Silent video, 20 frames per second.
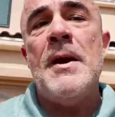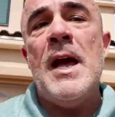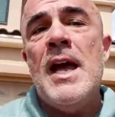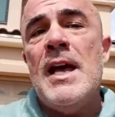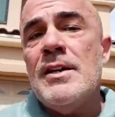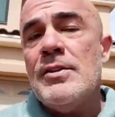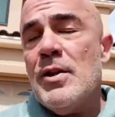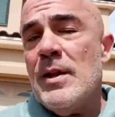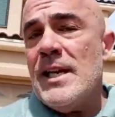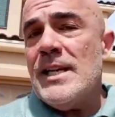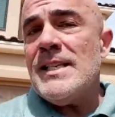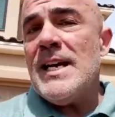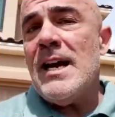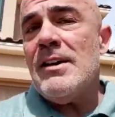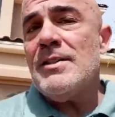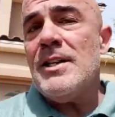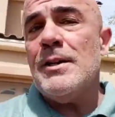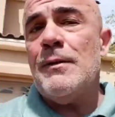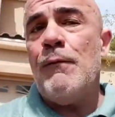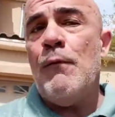So this
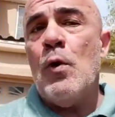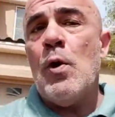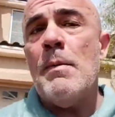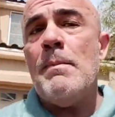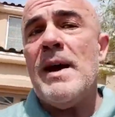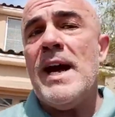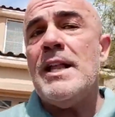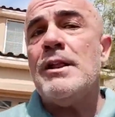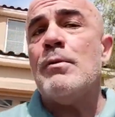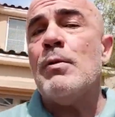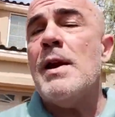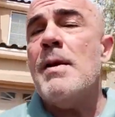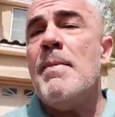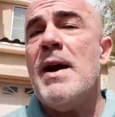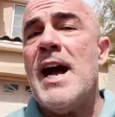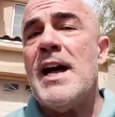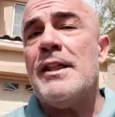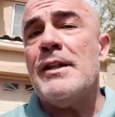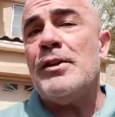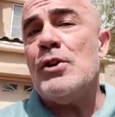house is 4-bed,
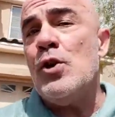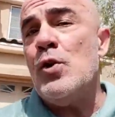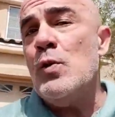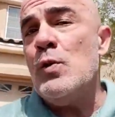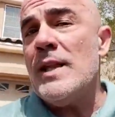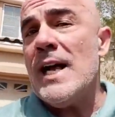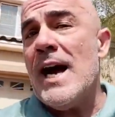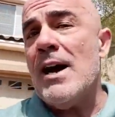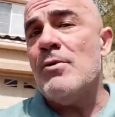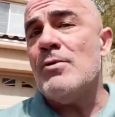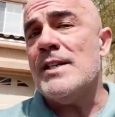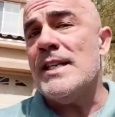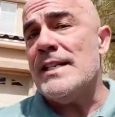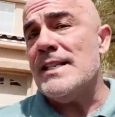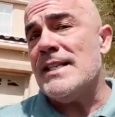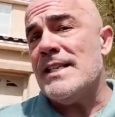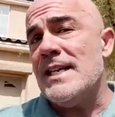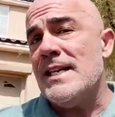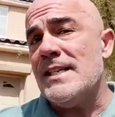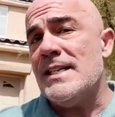3-bath,
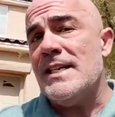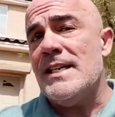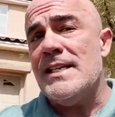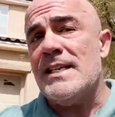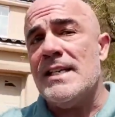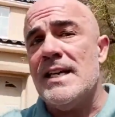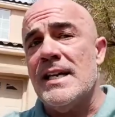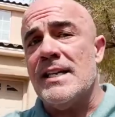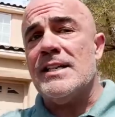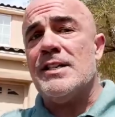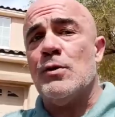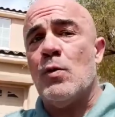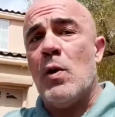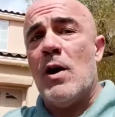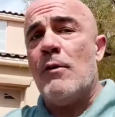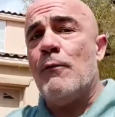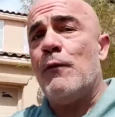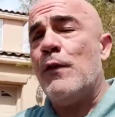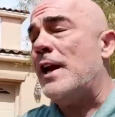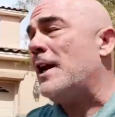2,066
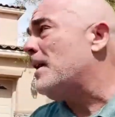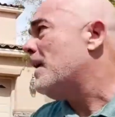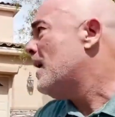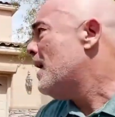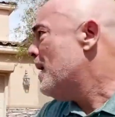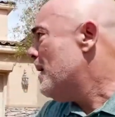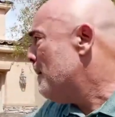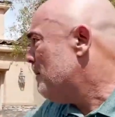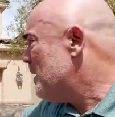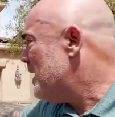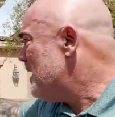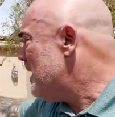square feet. But it